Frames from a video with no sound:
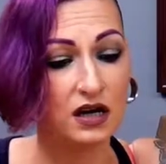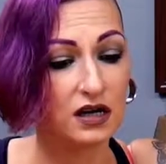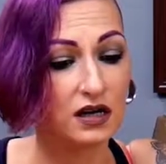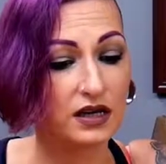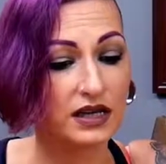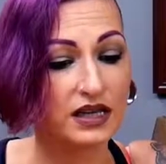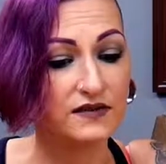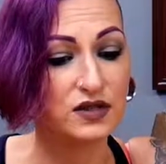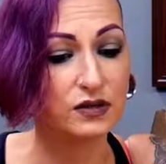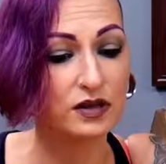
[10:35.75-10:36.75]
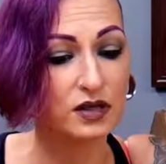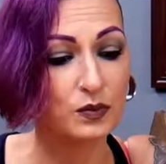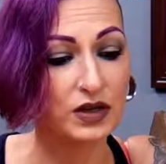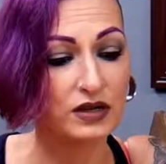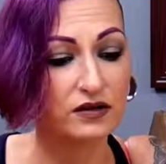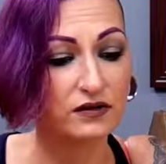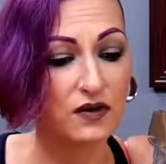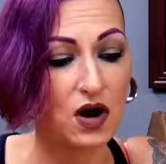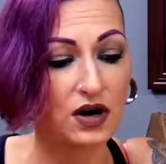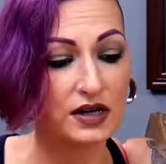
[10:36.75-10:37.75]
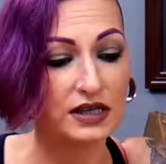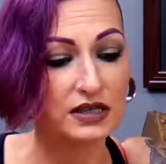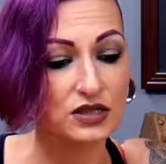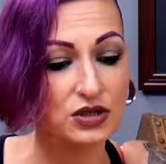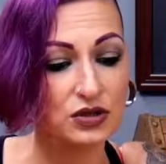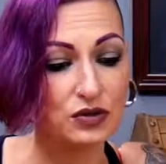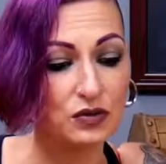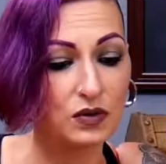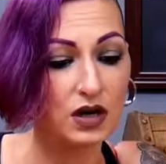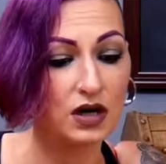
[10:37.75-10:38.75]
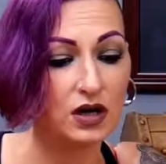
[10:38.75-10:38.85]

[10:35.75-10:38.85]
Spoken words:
It gives you a little bit of heart into